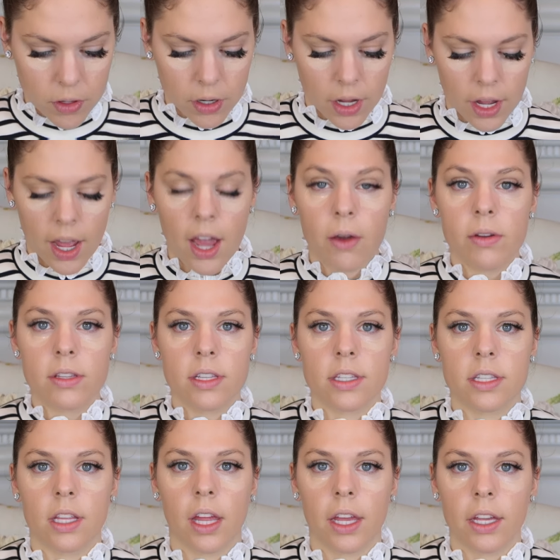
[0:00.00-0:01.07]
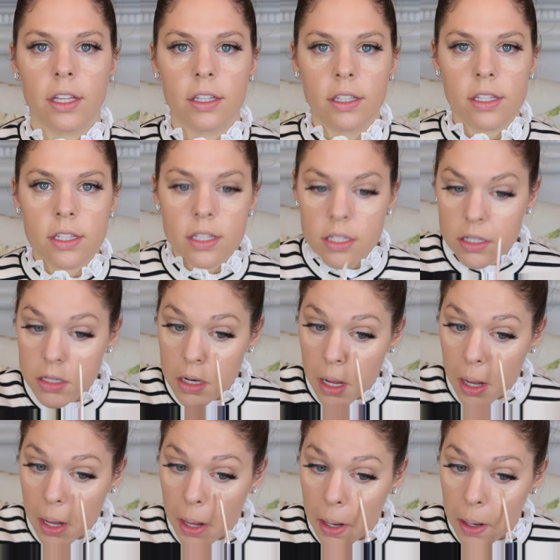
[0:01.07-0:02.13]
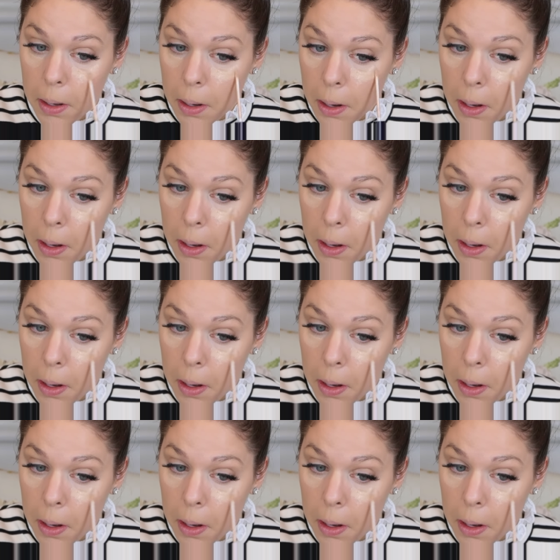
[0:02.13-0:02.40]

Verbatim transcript: okay, how is this light? This is not,